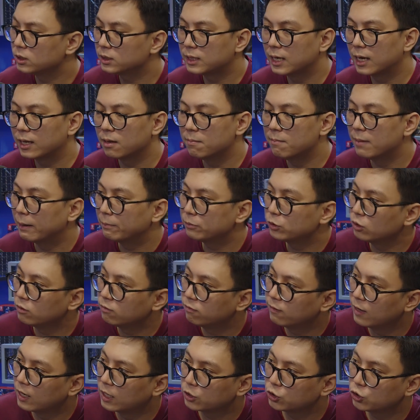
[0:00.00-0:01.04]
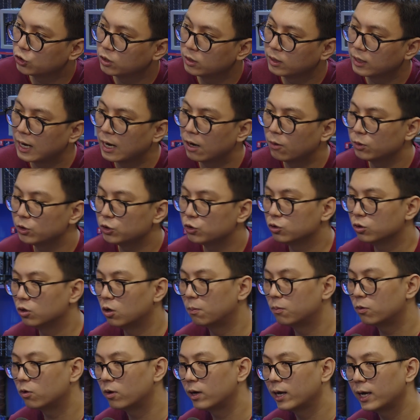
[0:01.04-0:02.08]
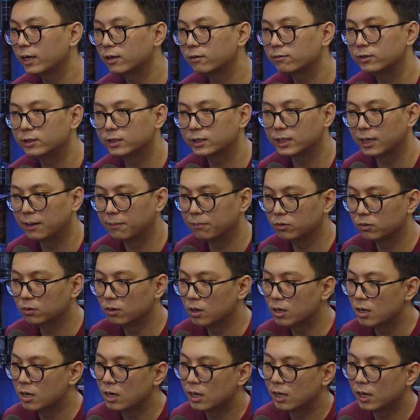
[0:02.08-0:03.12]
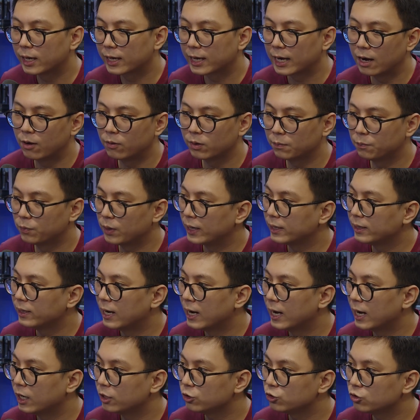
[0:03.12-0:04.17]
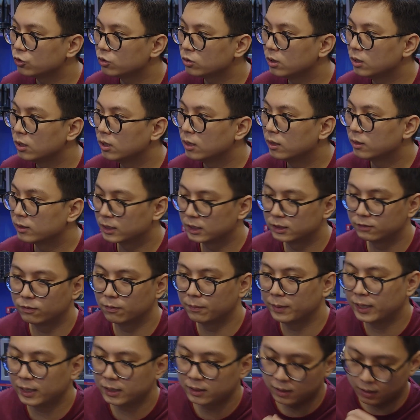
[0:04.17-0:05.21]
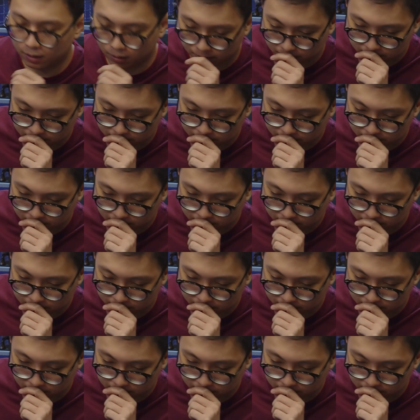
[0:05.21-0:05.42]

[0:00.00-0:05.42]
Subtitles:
just how the map should function, how we should operate. For example, like how we play Nash. Because for me,